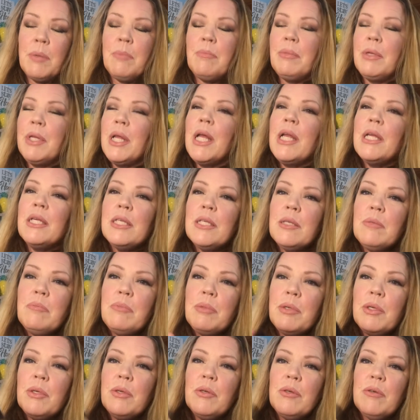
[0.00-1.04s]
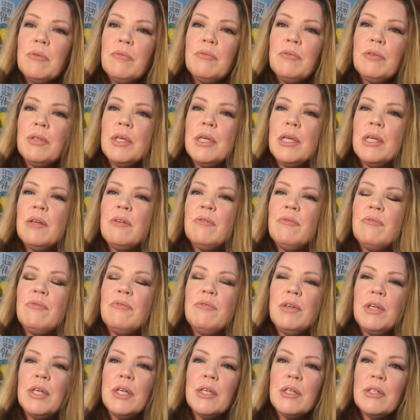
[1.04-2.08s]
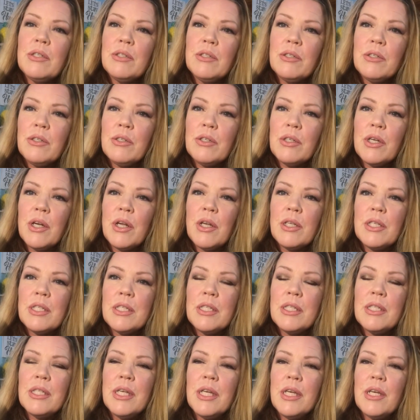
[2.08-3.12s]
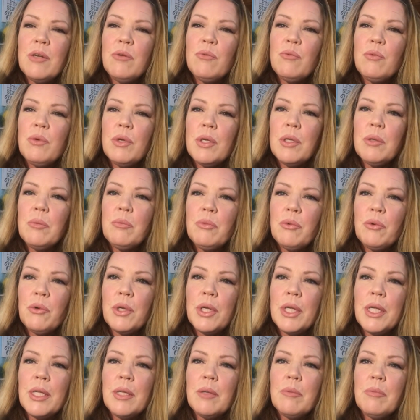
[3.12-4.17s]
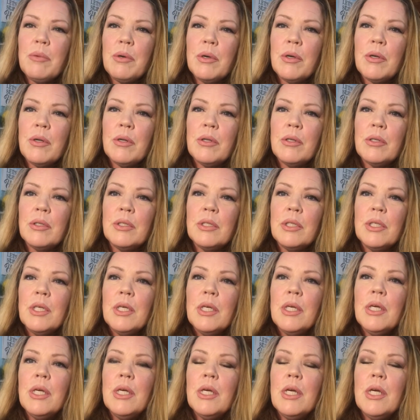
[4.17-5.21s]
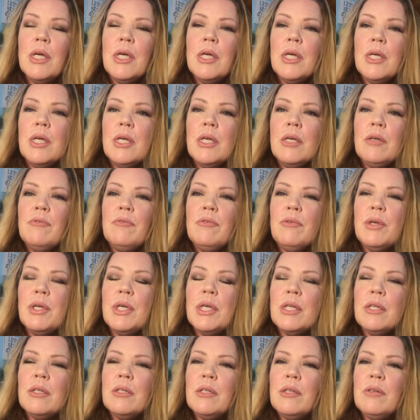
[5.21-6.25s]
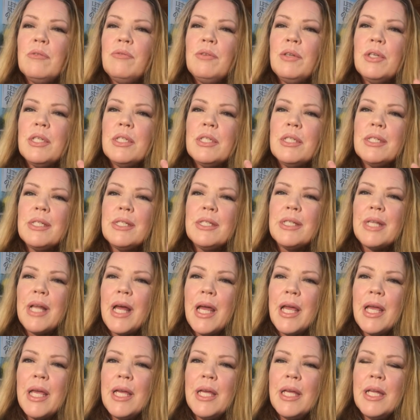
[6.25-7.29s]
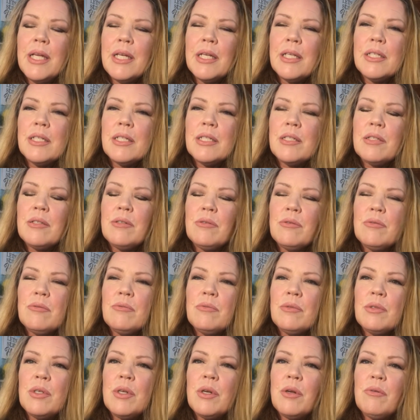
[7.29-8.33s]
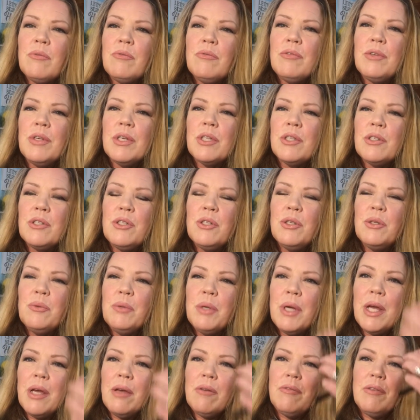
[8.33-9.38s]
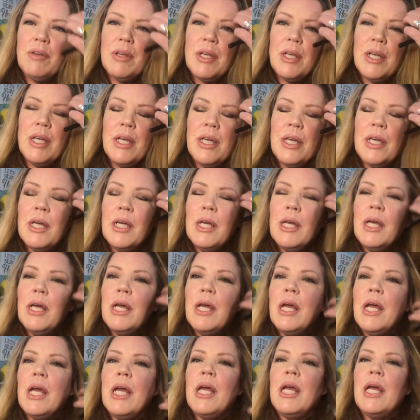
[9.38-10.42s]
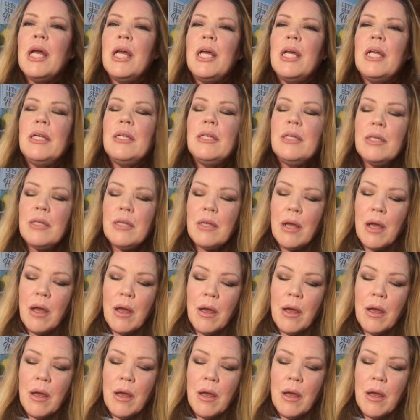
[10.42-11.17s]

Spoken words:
blended beautifully. It feels good on the skin, real breathable. Real, it feels light. It doesn't, feel too heavy, and